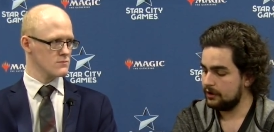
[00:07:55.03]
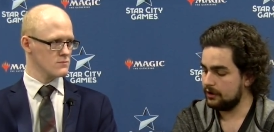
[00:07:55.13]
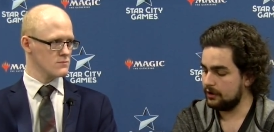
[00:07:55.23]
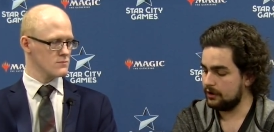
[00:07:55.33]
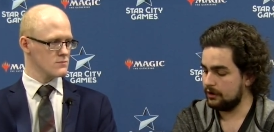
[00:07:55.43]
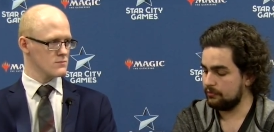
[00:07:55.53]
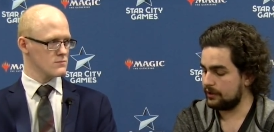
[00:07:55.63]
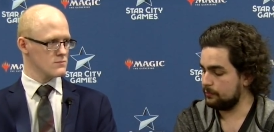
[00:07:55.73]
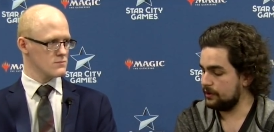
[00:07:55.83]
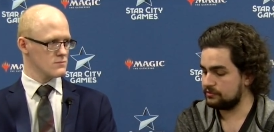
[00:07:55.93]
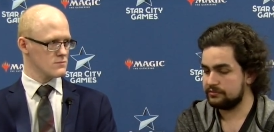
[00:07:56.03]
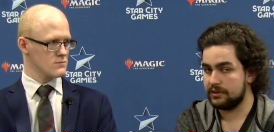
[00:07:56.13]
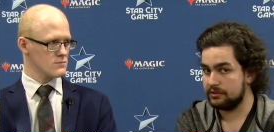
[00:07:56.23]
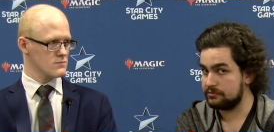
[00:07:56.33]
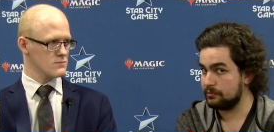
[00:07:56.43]
Speaker 1: Uh, Reclamation
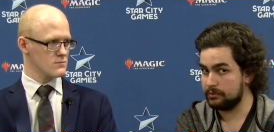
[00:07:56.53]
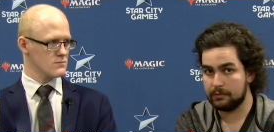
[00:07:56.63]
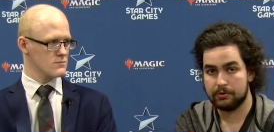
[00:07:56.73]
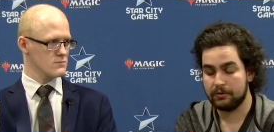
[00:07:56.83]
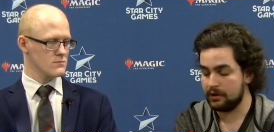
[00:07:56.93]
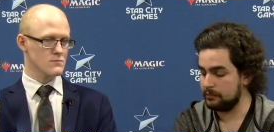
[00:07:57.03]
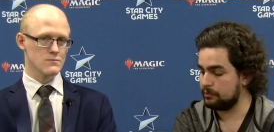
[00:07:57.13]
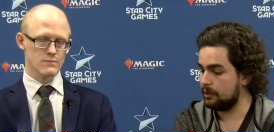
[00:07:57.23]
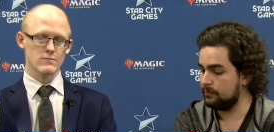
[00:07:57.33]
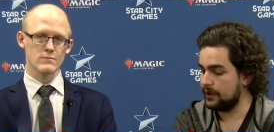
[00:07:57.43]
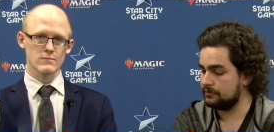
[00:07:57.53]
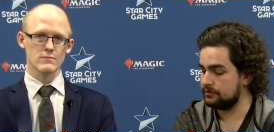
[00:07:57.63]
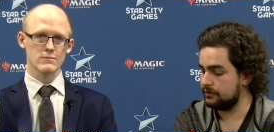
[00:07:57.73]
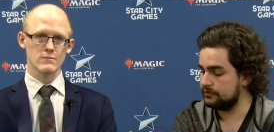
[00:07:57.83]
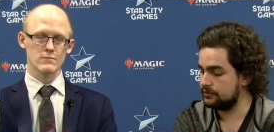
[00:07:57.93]
Sage for Blood Moon, other problem
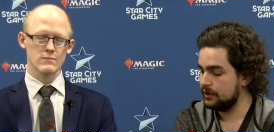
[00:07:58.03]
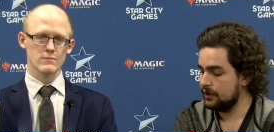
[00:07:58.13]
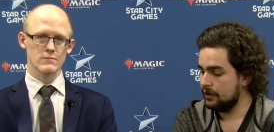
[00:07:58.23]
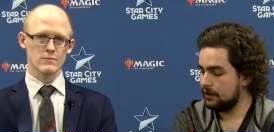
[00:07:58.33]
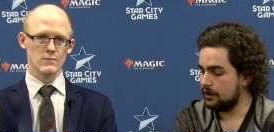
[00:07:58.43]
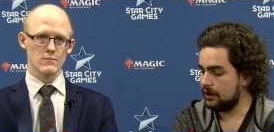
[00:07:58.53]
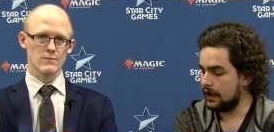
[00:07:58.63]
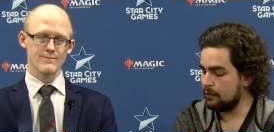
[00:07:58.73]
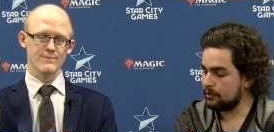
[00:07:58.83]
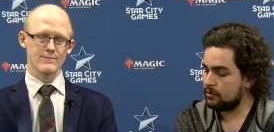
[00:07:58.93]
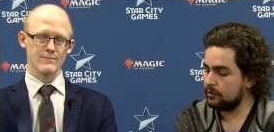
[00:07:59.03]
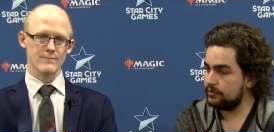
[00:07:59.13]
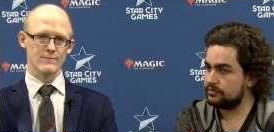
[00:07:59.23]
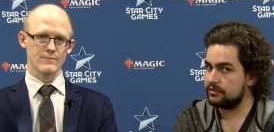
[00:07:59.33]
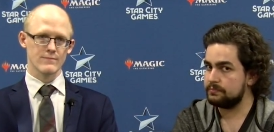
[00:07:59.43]
answers. Uh,
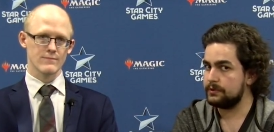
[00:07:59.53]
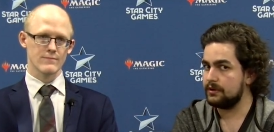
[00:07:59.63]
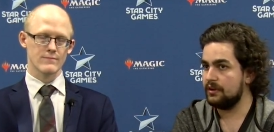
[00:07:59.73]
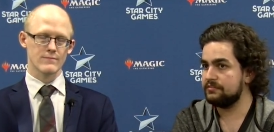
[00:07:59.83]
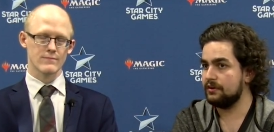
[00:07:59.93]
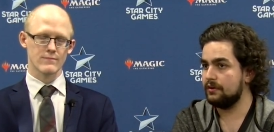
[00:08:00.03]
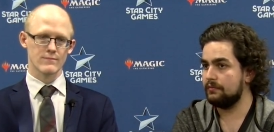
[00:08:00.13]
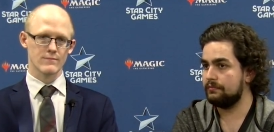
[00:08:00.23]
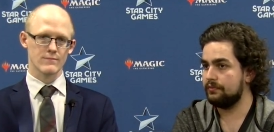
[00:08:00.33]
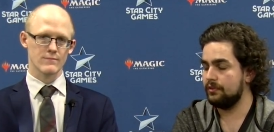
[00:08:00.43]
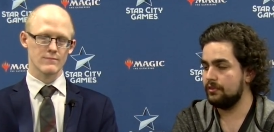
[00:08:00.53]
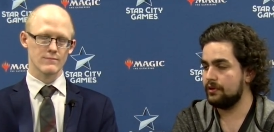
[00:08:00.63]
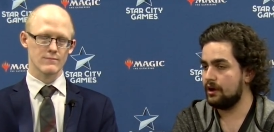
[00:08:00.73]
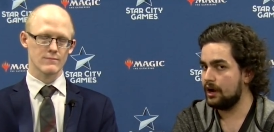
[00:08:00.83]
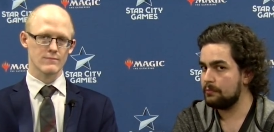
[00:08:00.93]
Emrakul was just because of
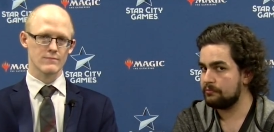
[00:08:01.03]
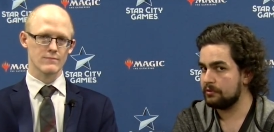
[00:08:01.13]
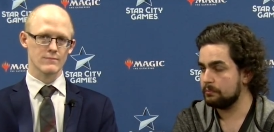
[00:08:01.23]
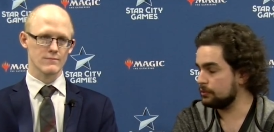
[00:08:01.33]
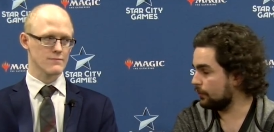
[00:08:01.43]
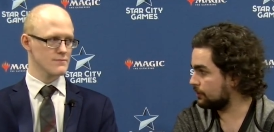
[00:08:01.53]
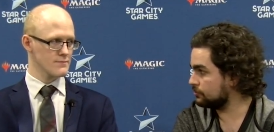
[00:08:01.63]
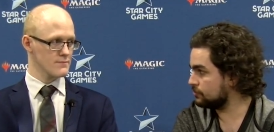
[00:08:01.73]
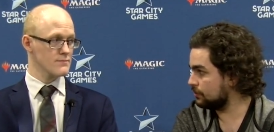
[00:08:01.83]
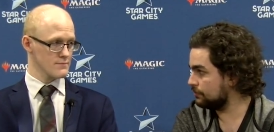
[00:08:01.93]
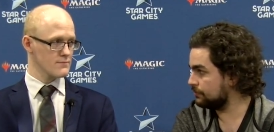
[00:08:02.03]
the hype for Blue White Control